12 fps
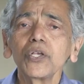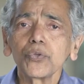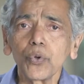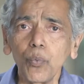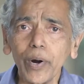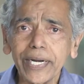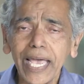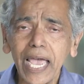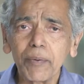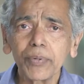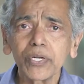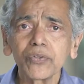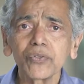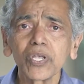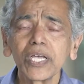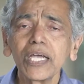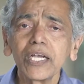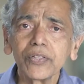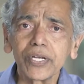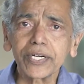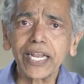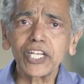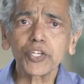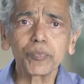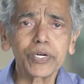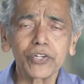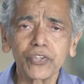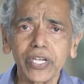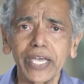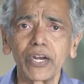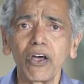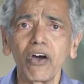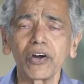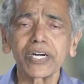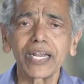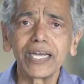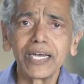So what happens? The taste buds cannot